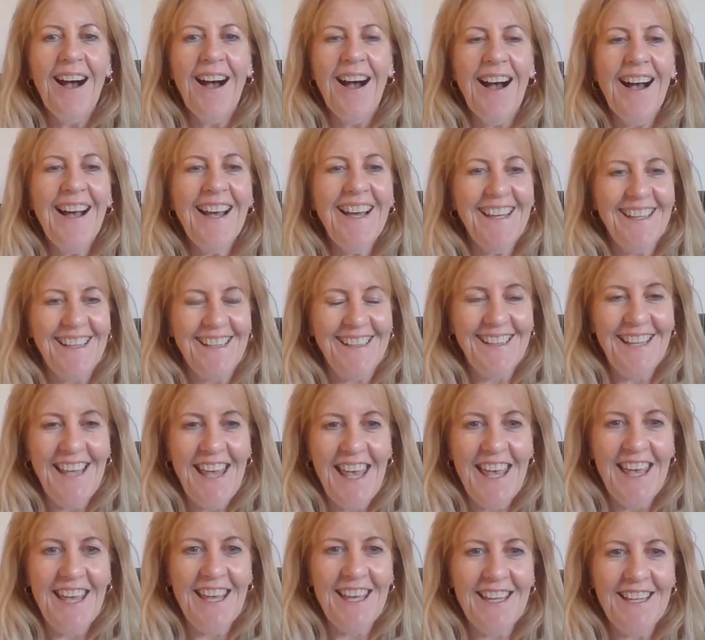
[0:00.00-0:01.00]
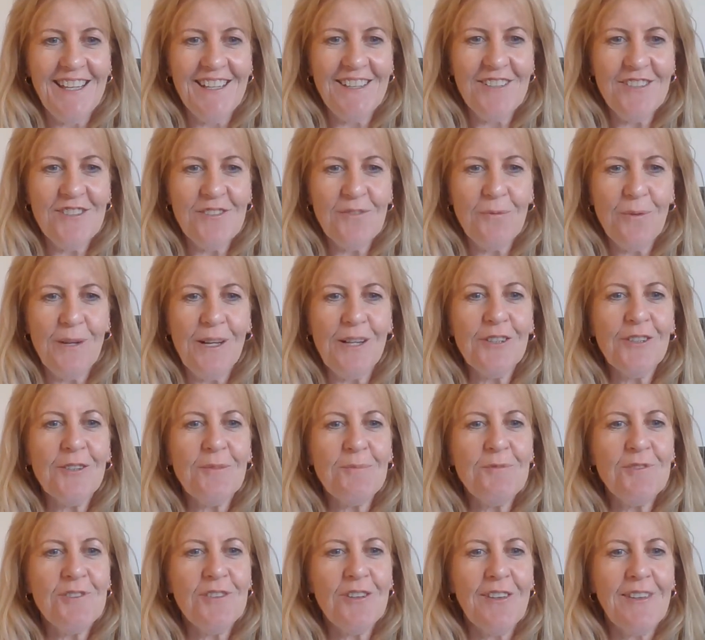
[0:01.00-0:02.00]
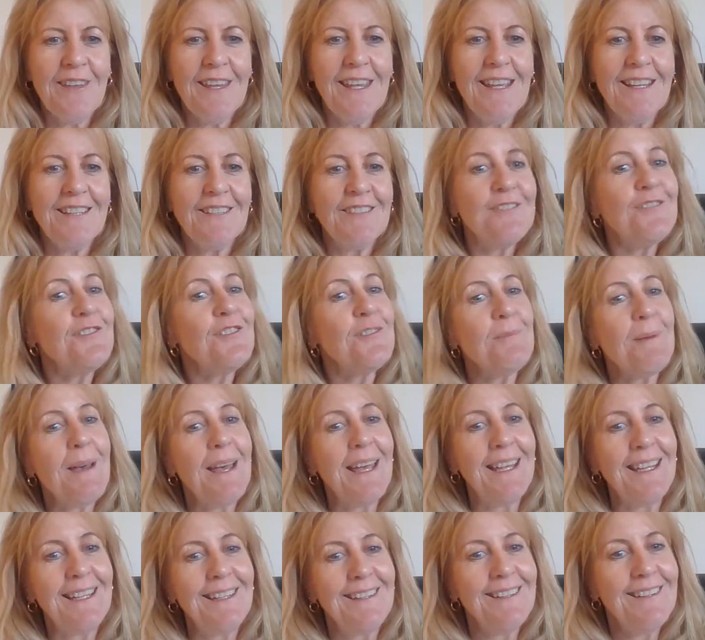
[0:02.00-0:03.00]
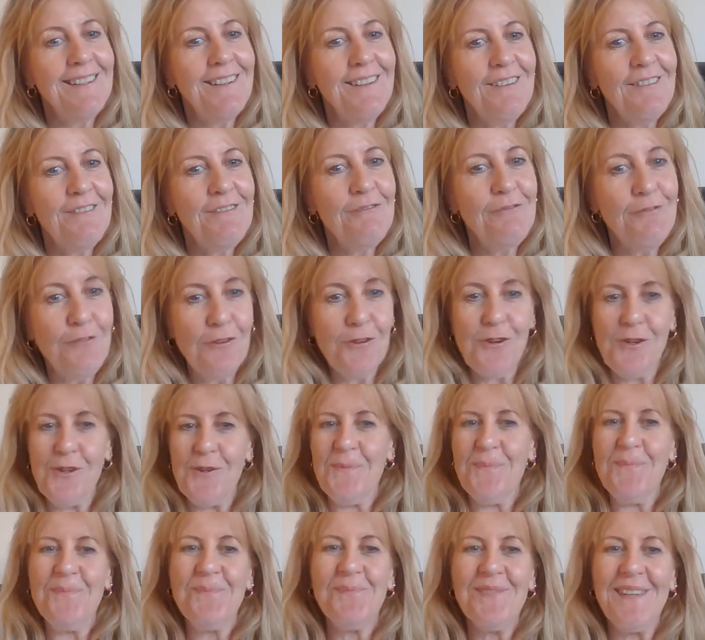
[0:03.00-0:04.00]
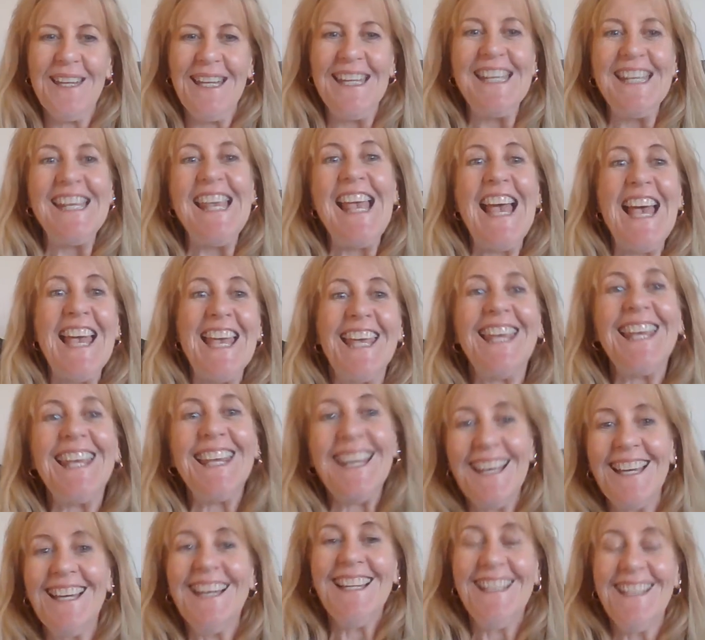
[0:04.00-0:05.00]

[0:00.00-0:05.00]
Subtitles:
Hi, and welcome to the end of Domain 4. Yay!